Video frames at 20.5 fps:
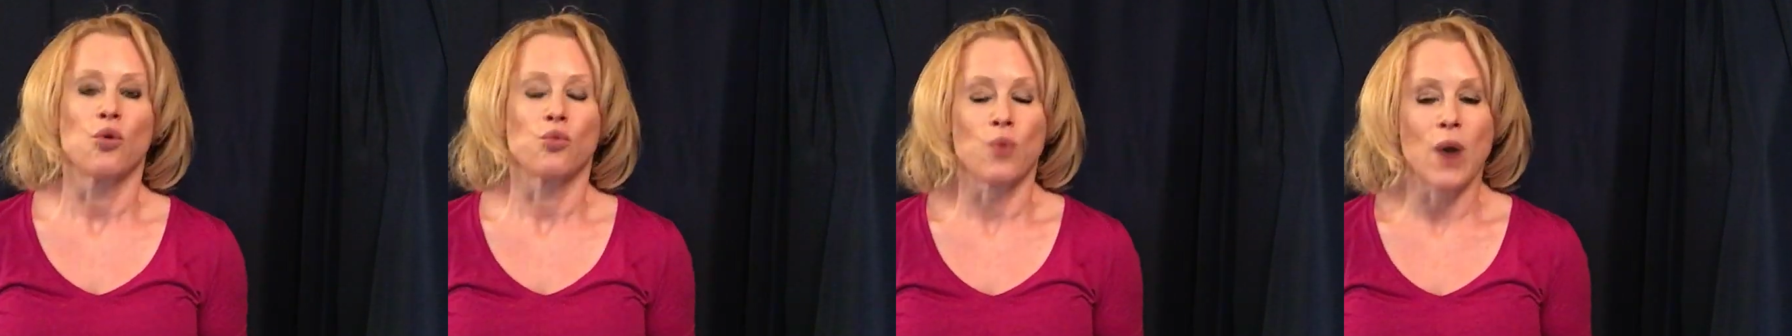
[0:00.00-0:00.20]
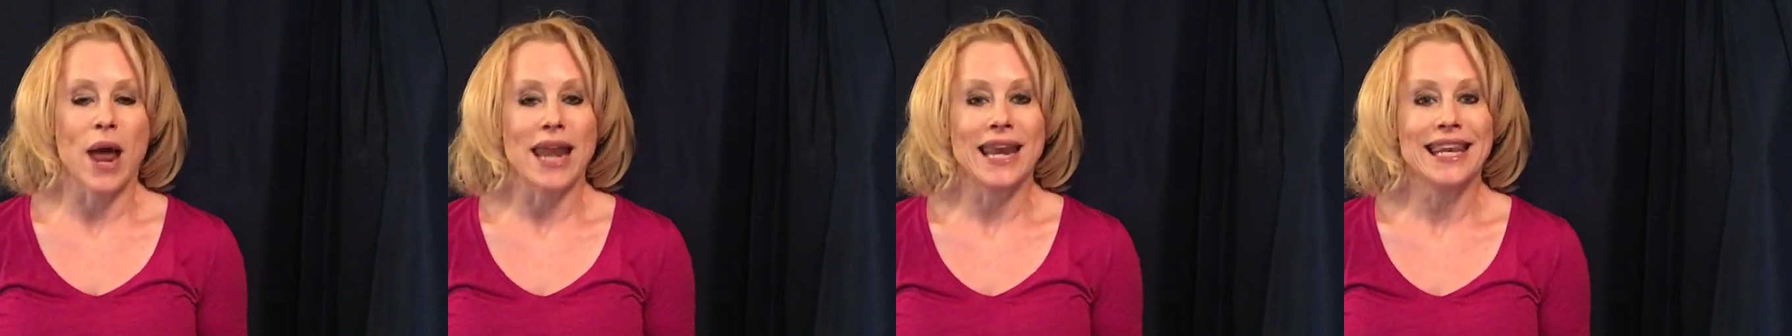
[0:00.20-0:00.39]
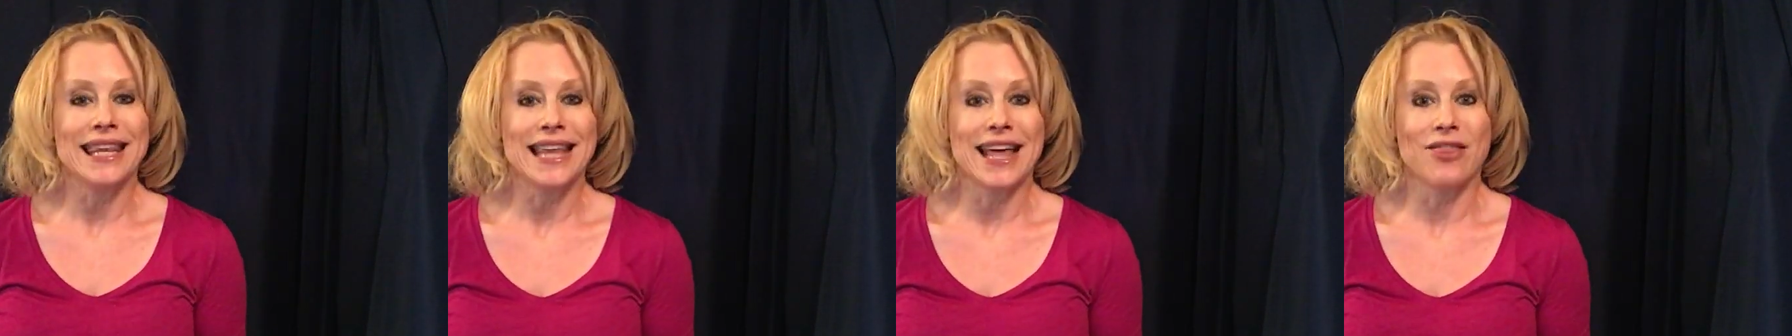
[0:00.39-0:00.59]

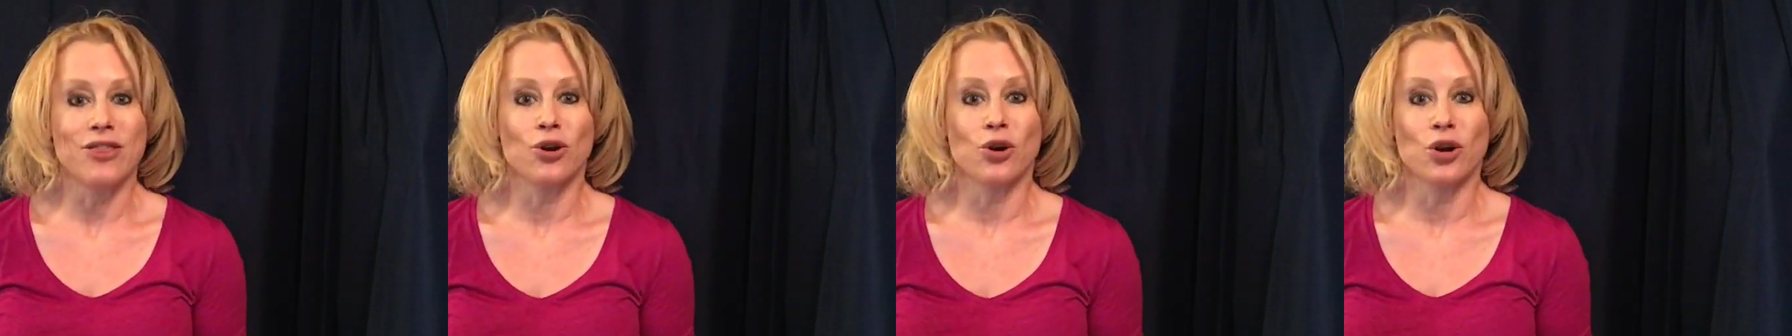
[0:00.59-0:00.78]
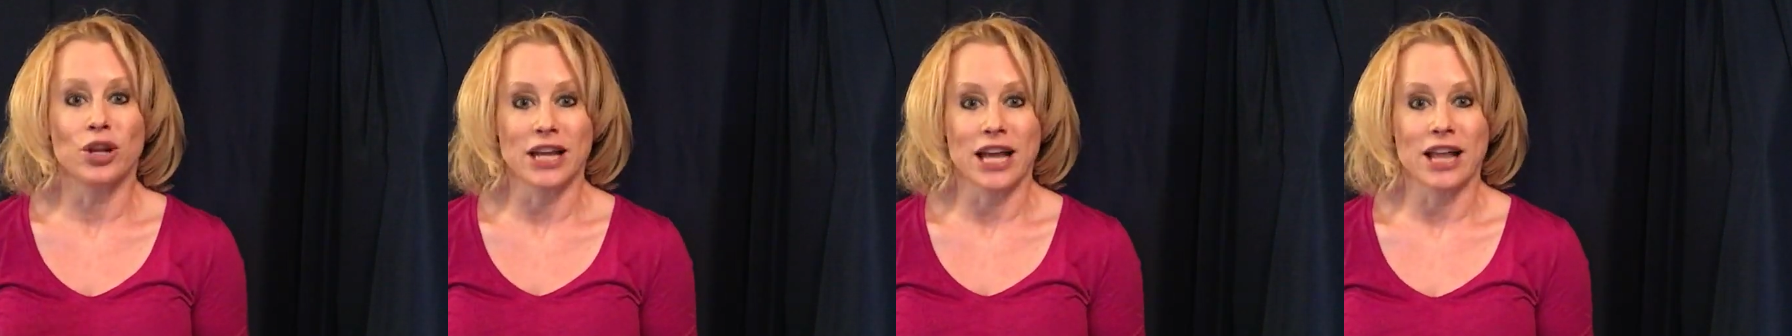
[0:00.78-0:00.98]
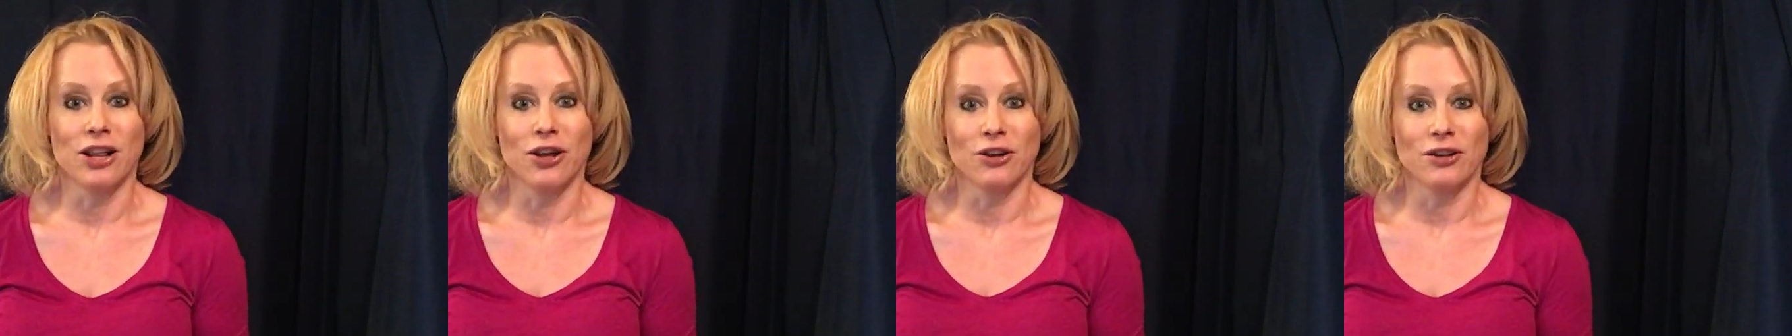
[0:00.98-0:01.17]
Red leather,
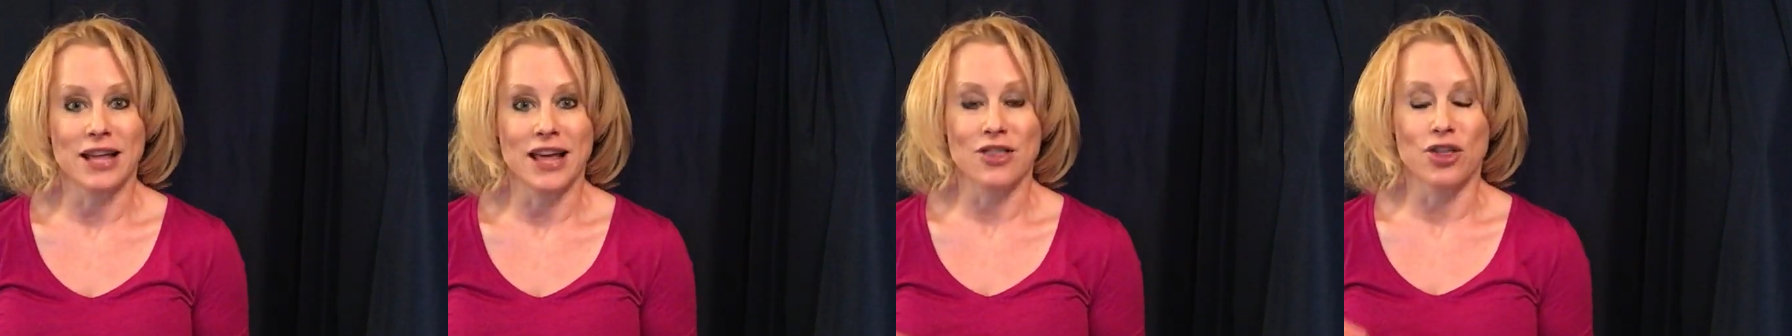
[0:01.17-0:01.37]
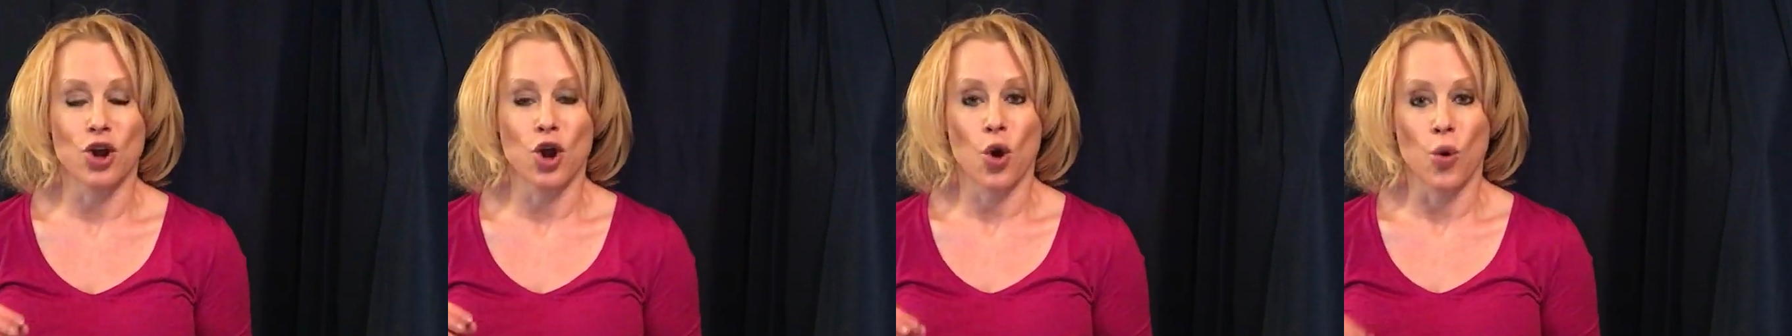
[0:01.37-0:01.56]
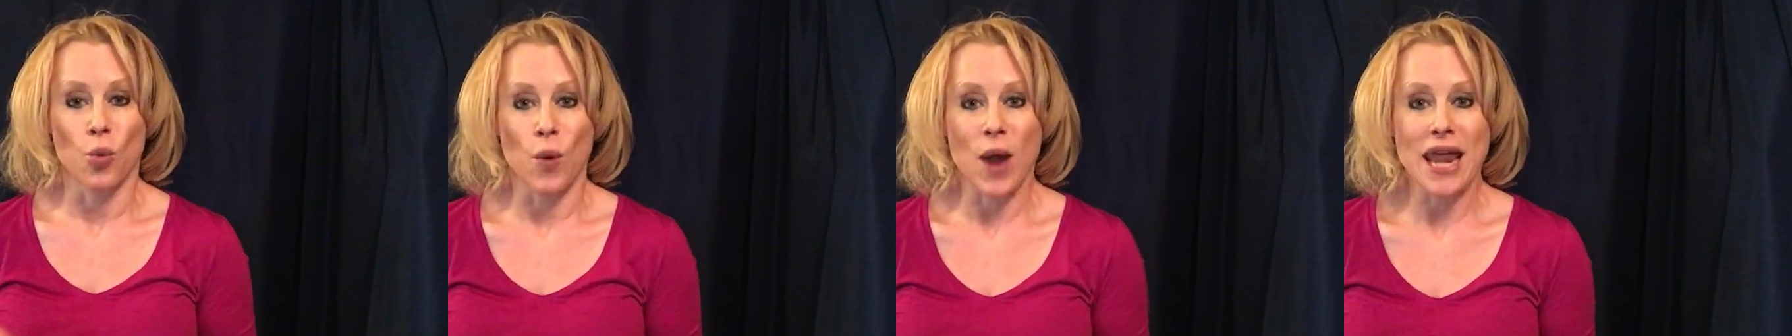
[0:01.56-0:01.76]
yellow
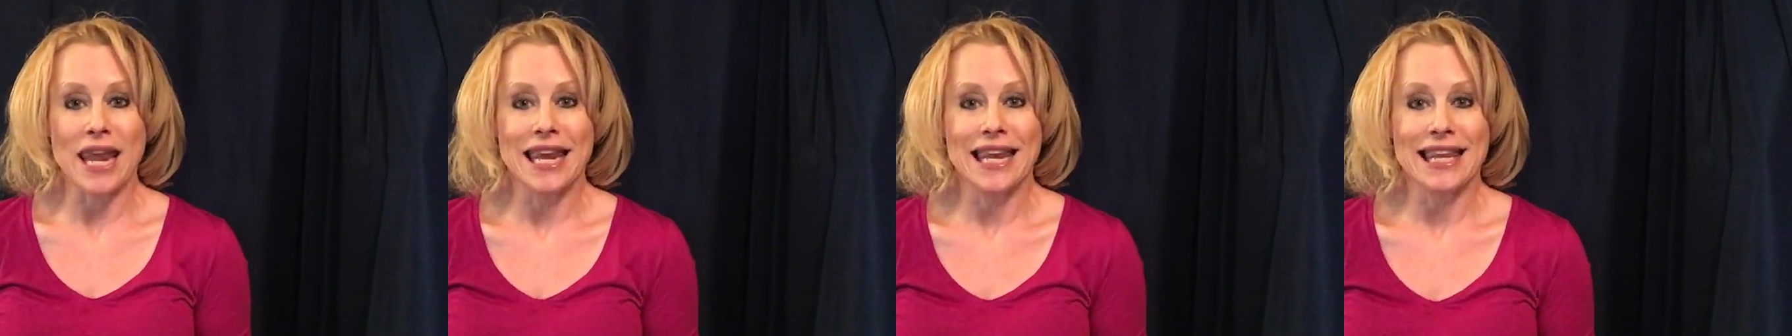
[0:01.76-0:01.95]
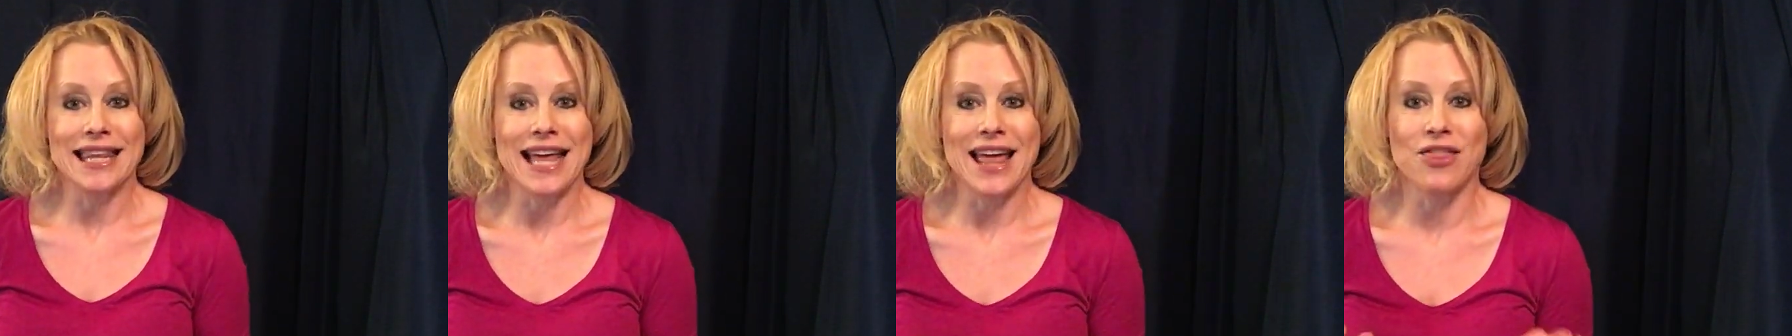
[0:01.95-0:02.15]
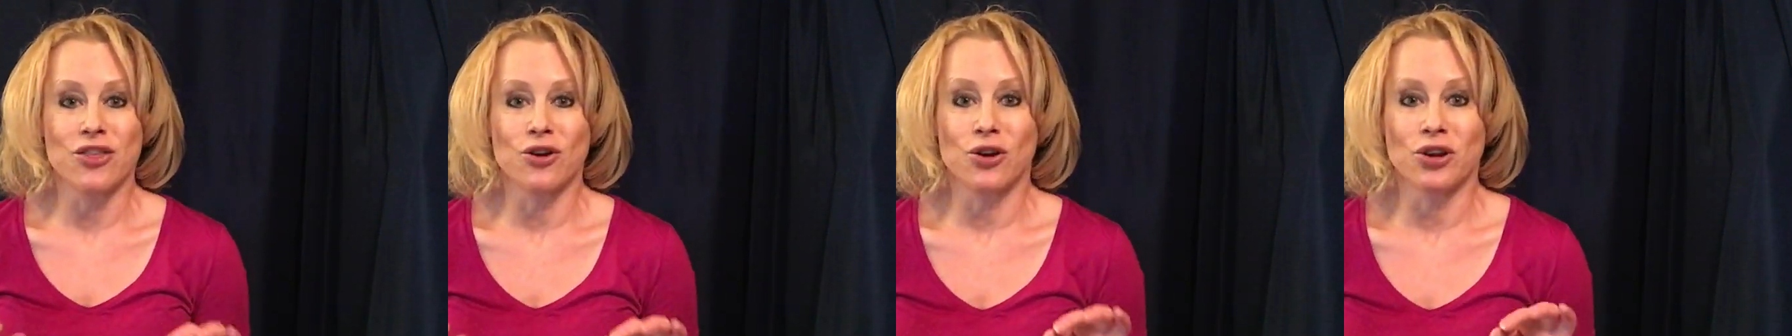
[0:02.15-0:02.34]
leather, red
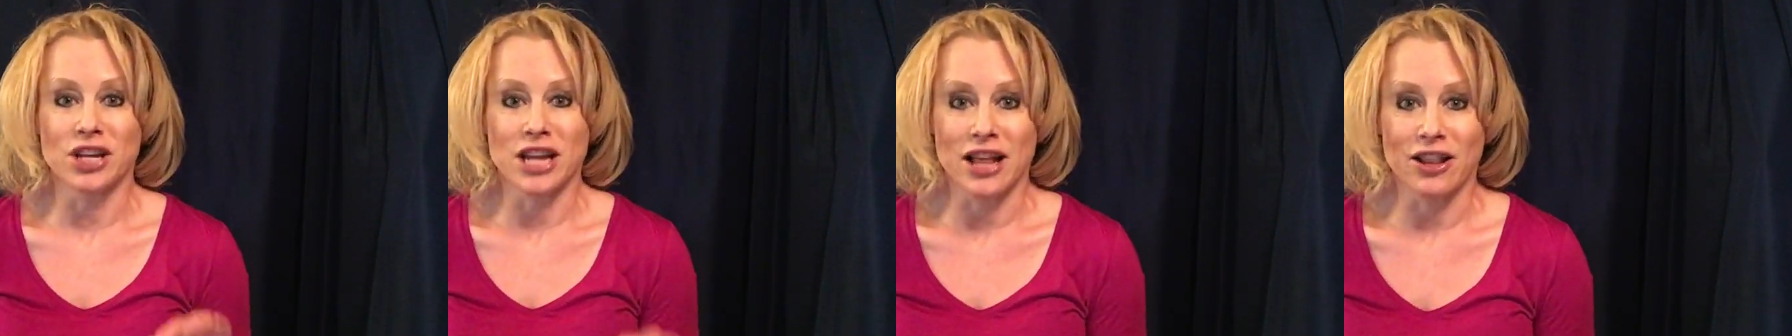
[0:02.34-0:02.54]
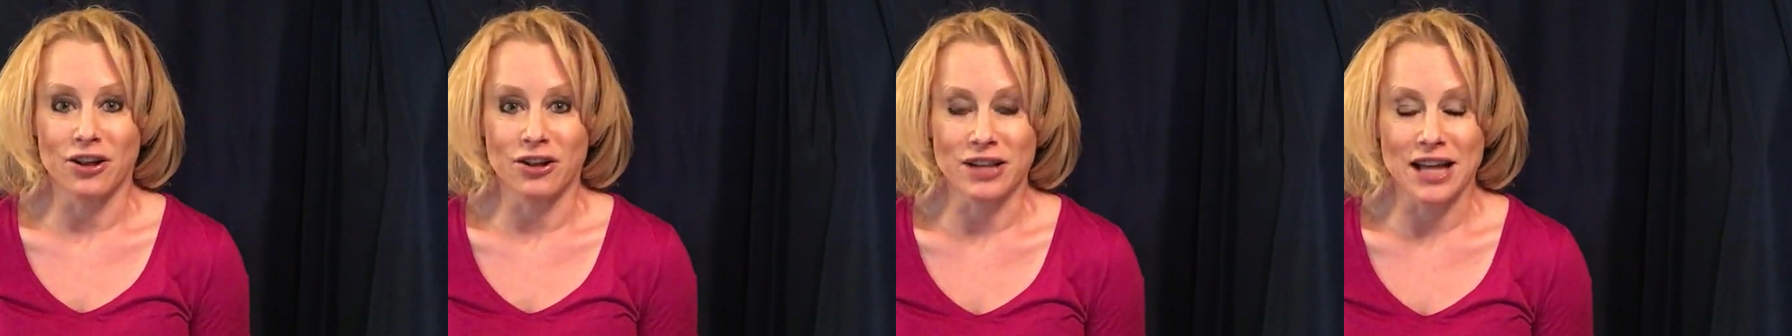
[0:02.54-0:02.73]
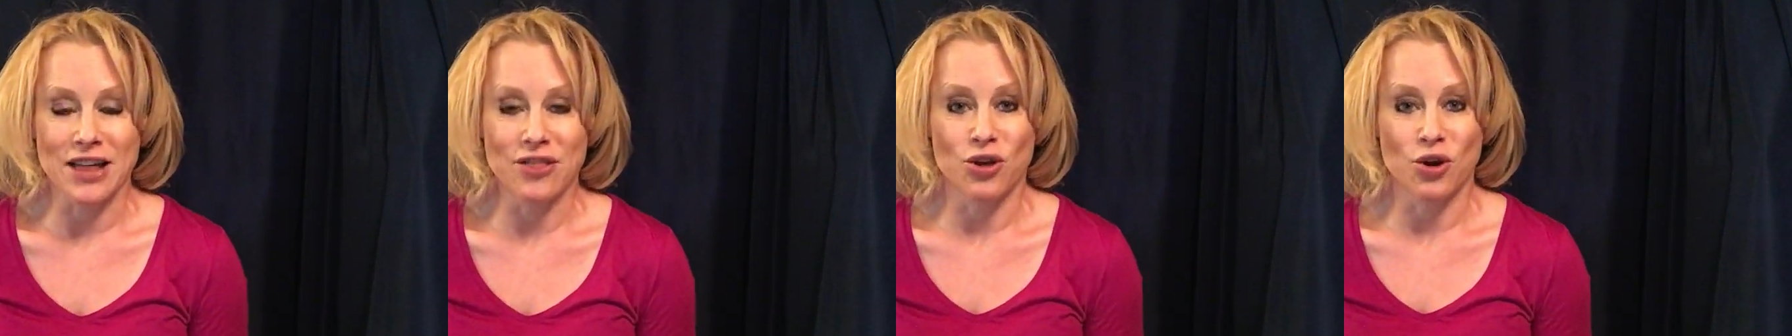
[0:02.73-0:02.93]
leather,
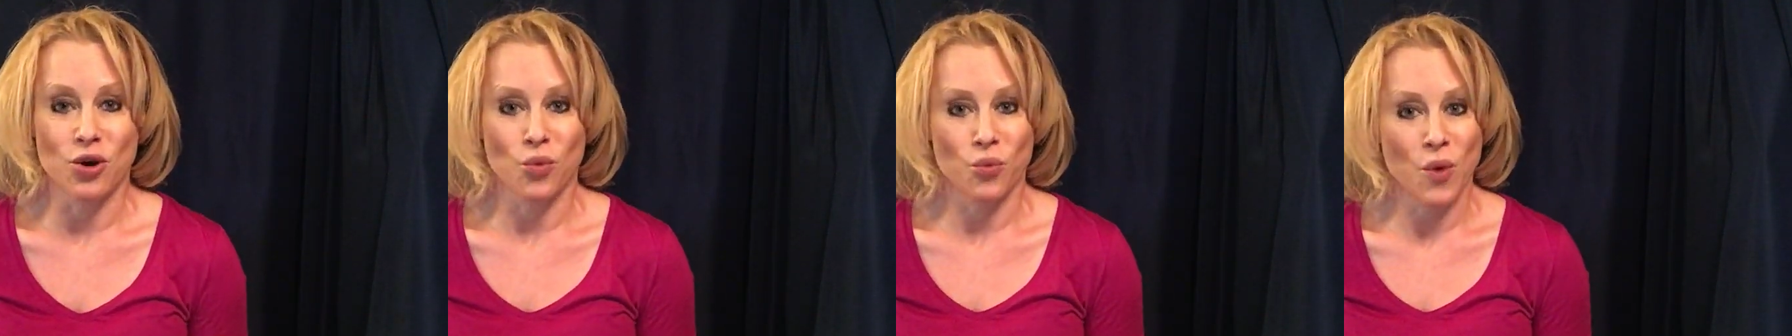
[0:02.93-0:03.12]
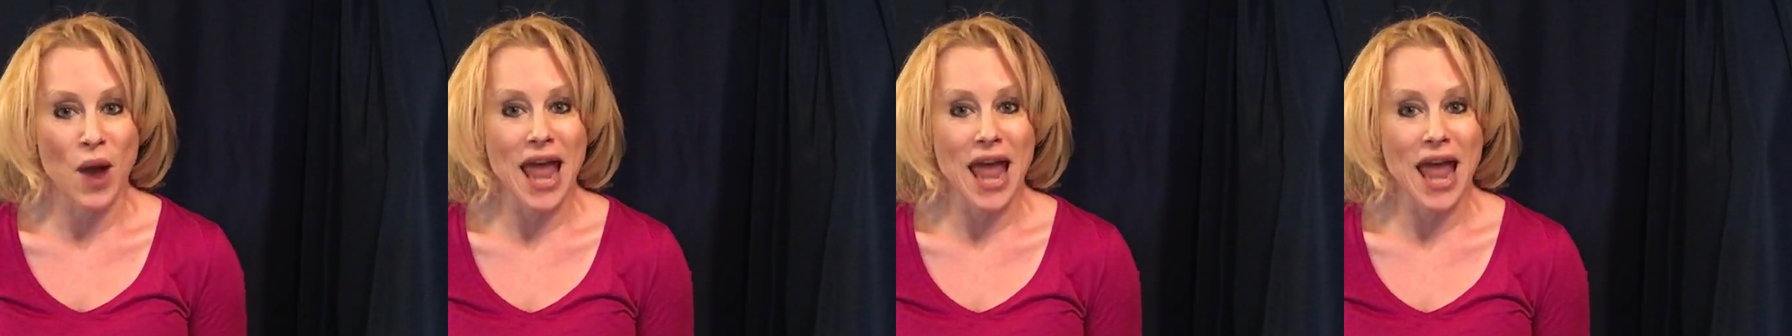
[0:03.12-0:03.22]
yellow leather,